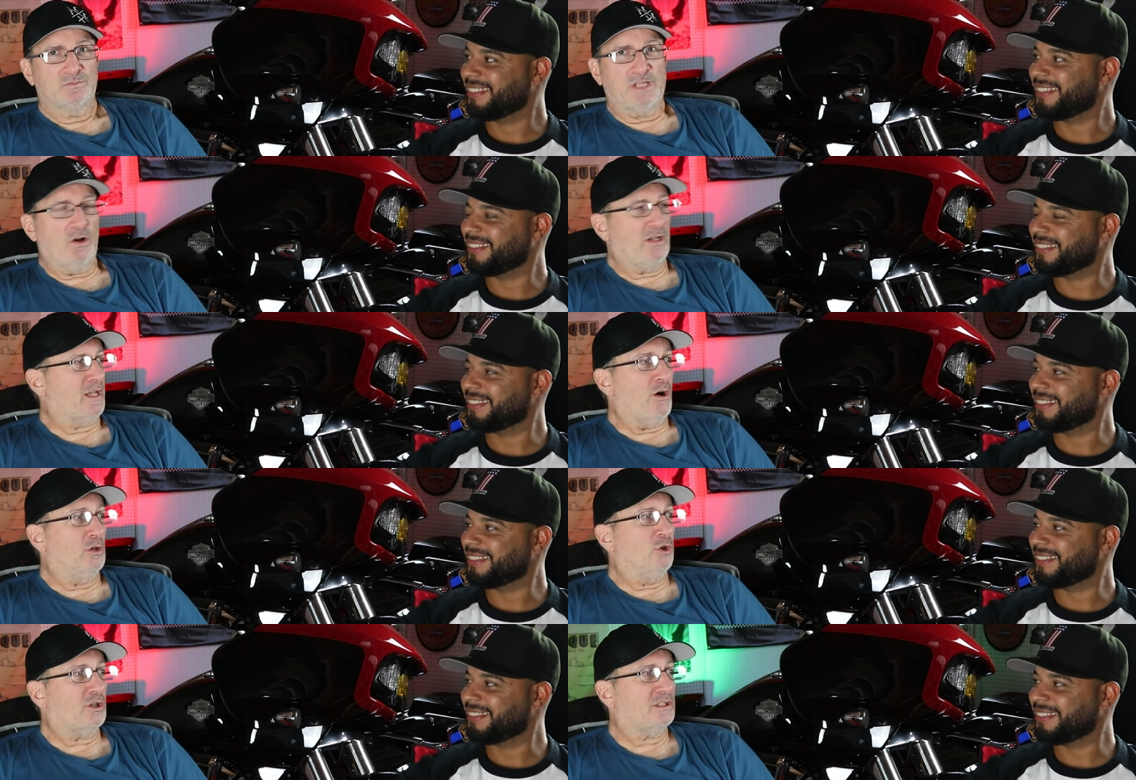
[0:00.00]
Speaker 1: They all they
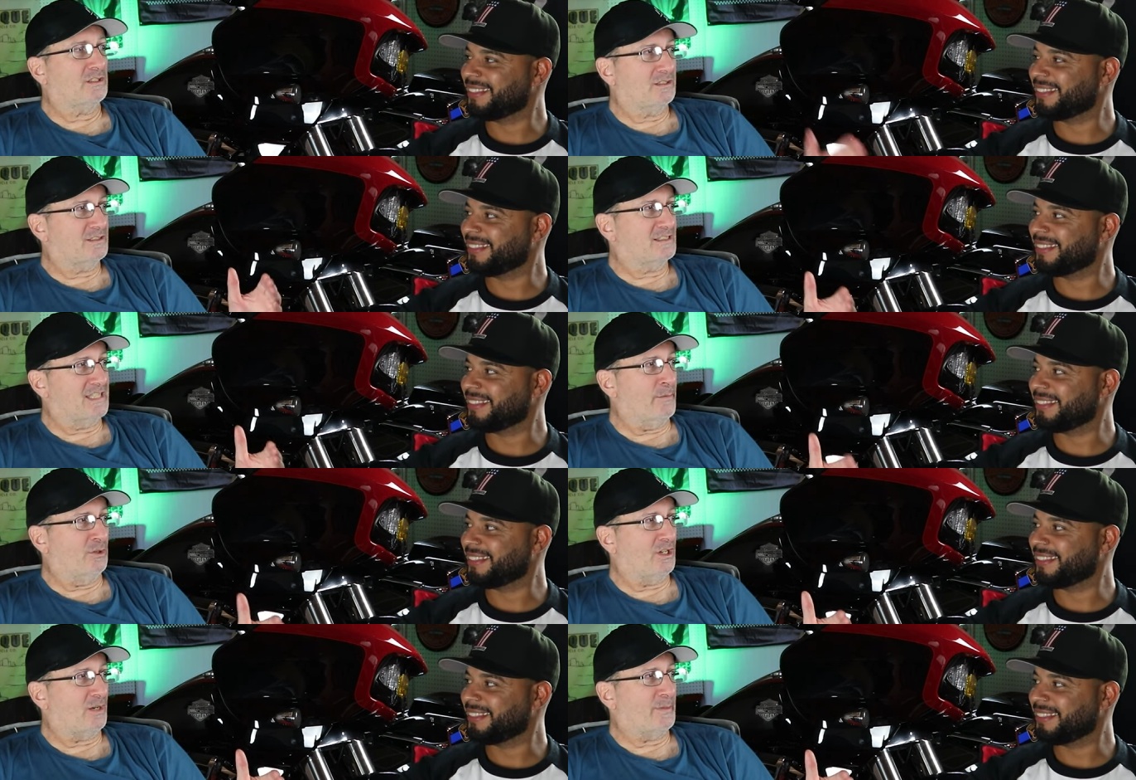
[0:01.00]
all look
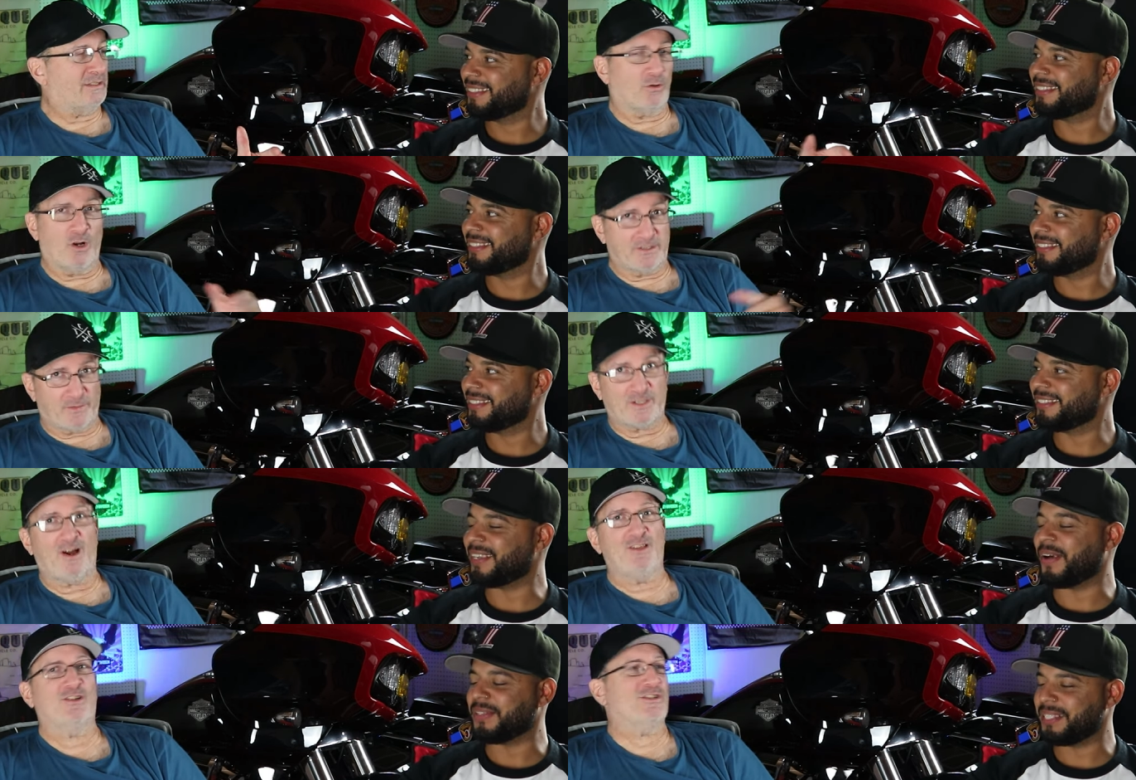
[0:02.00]
similar, but they're all different
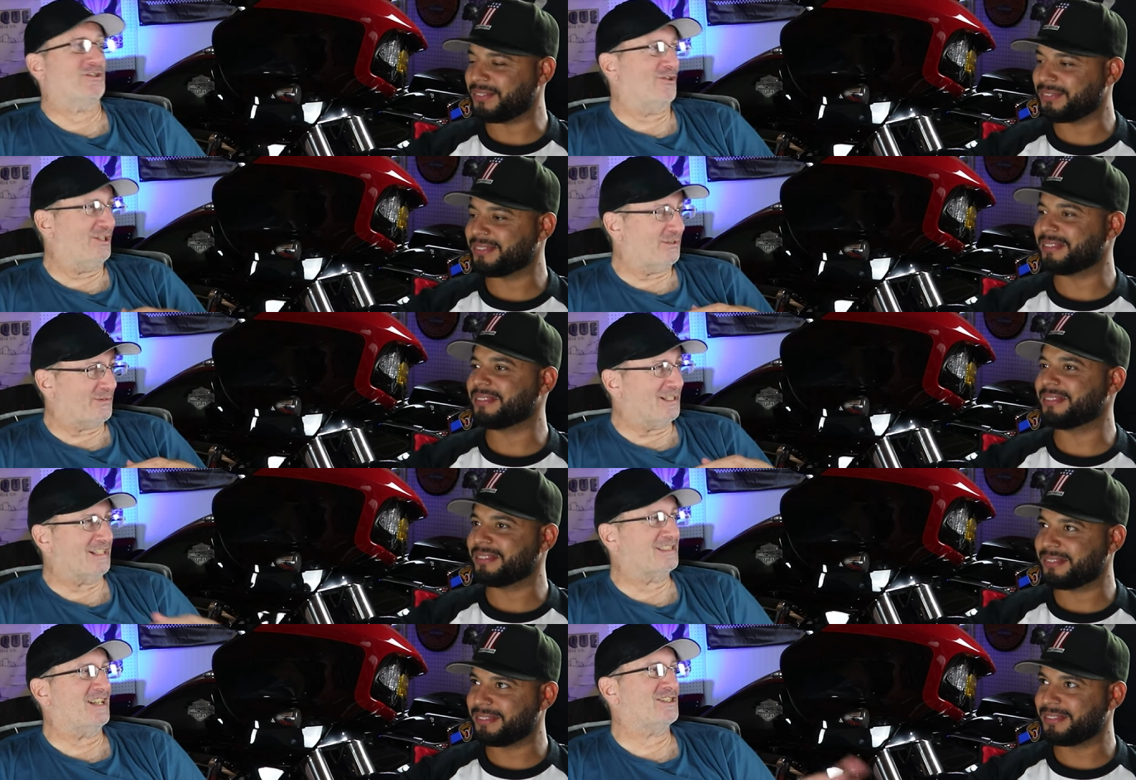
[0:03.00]
colors. They're all different, they're all
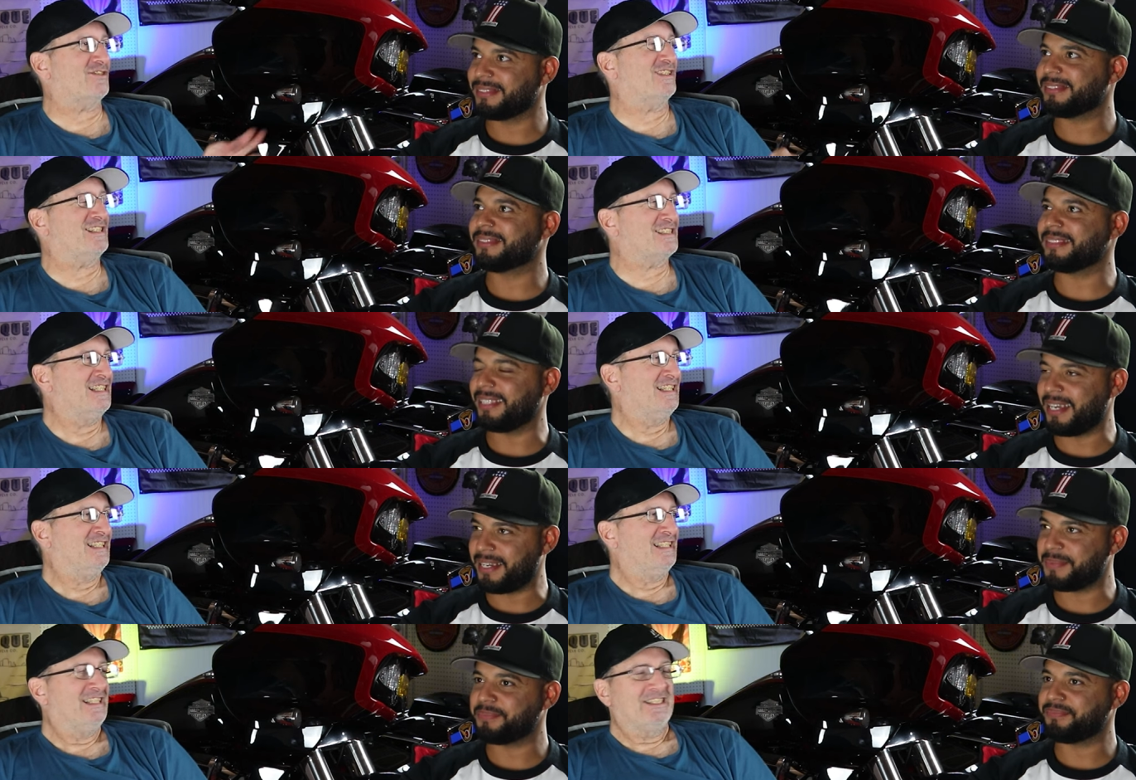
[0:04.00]
different accessories.
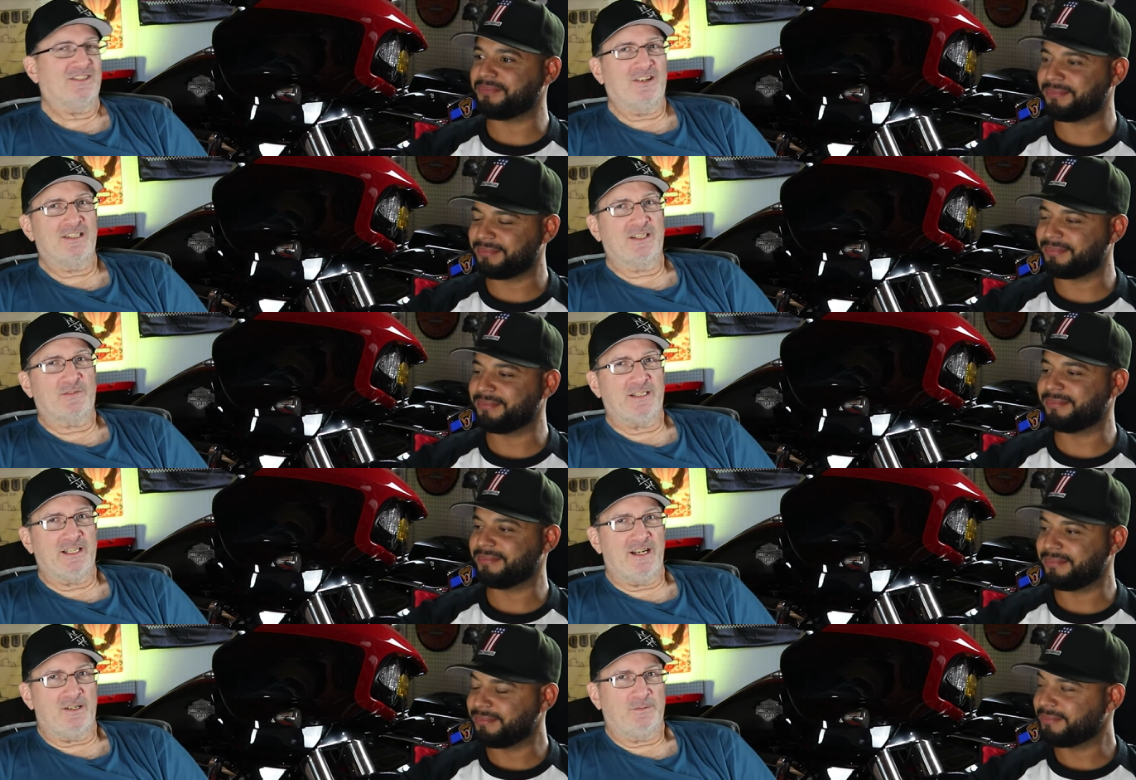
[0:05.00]
Yeah. They're all different,
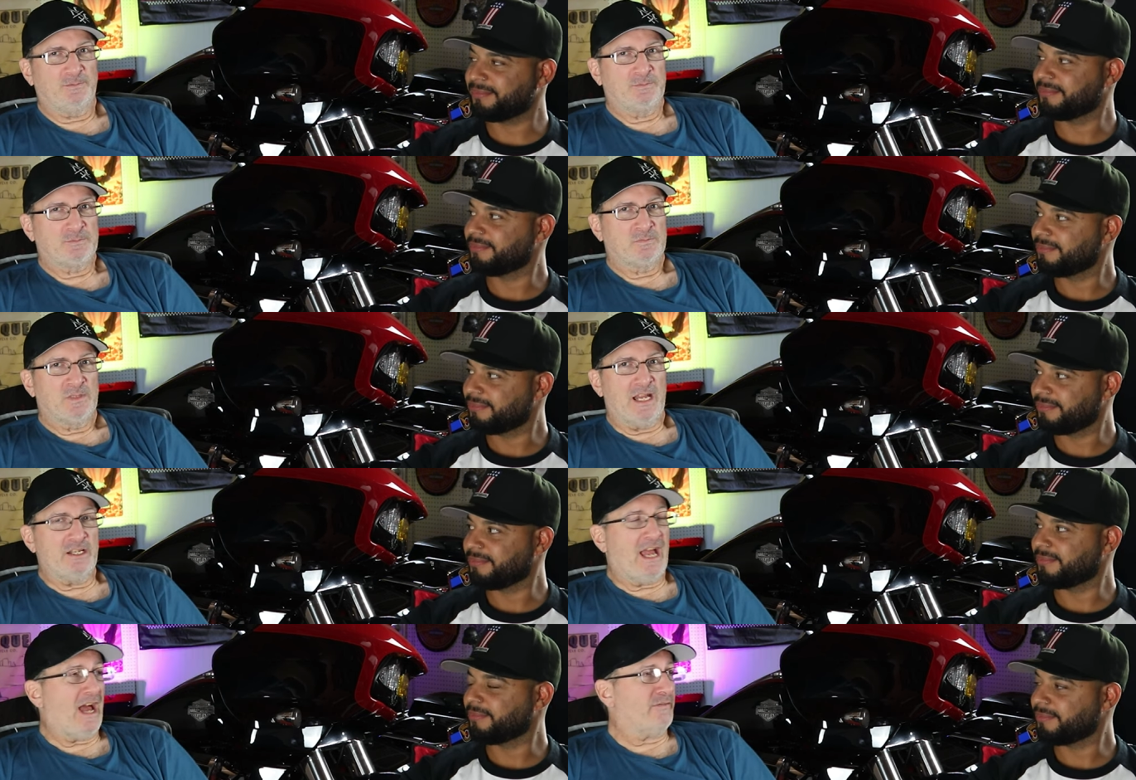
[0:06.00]
you know.
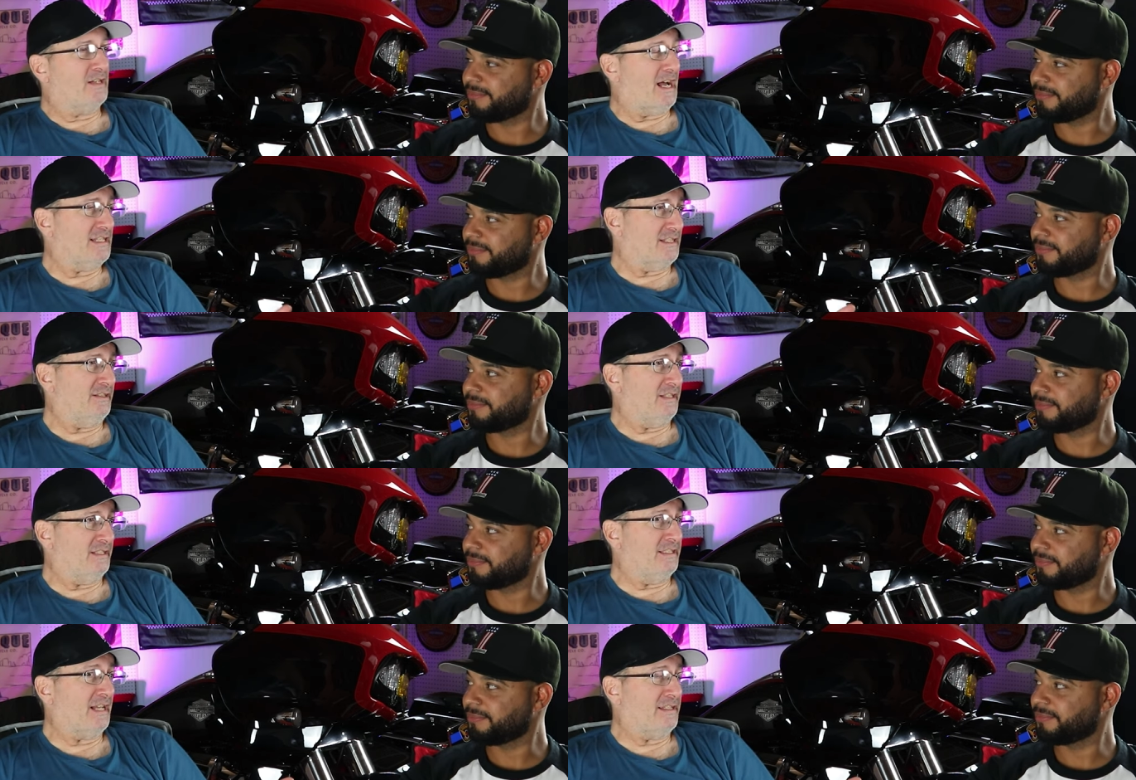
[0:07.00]
And you have guys, and
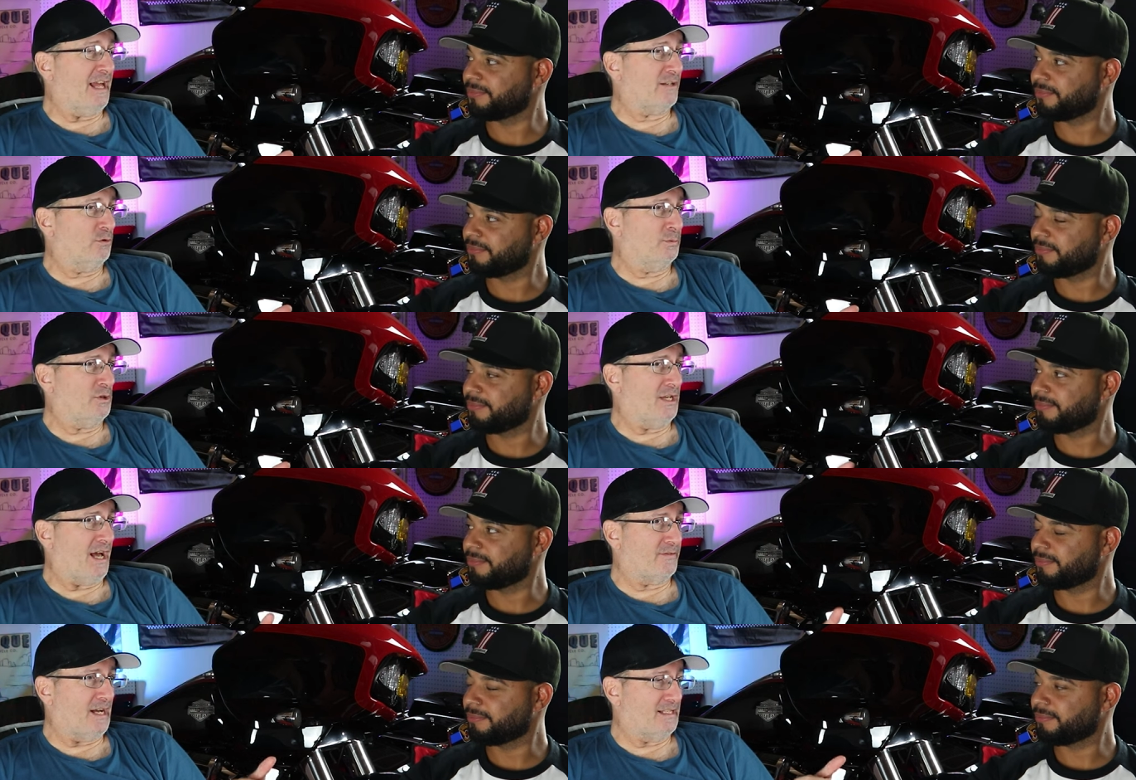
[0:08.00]
in, in that group too, you
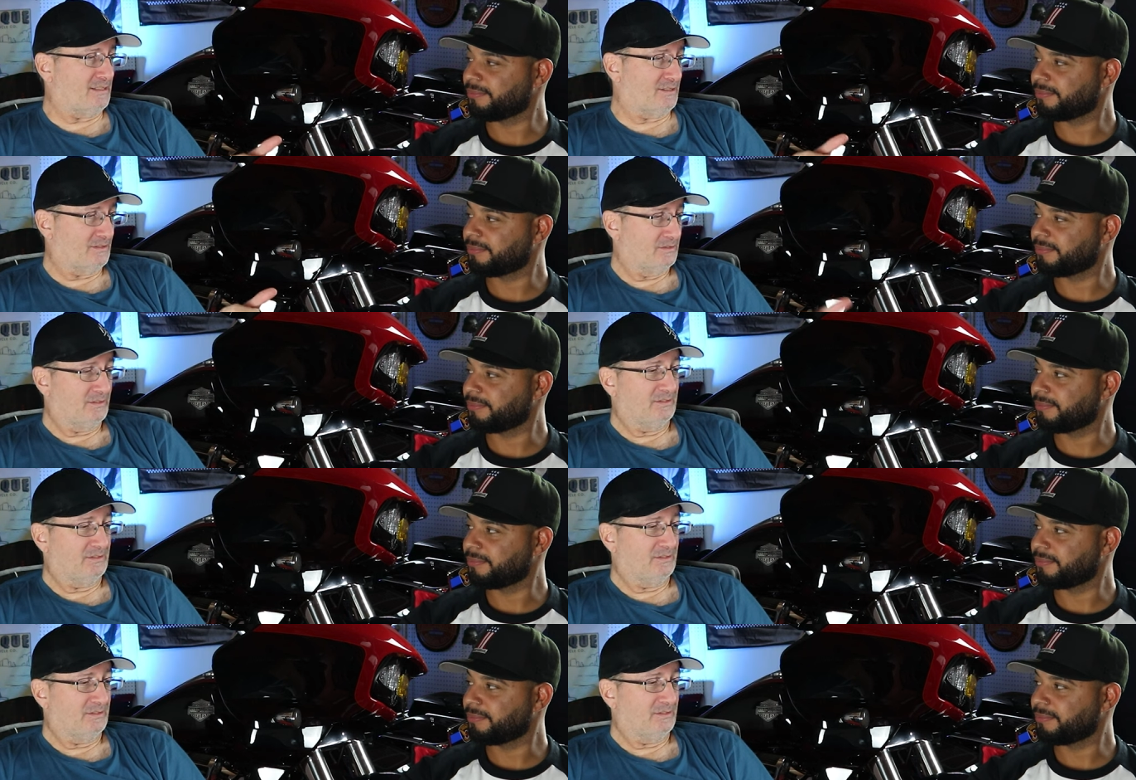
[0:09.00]
have guys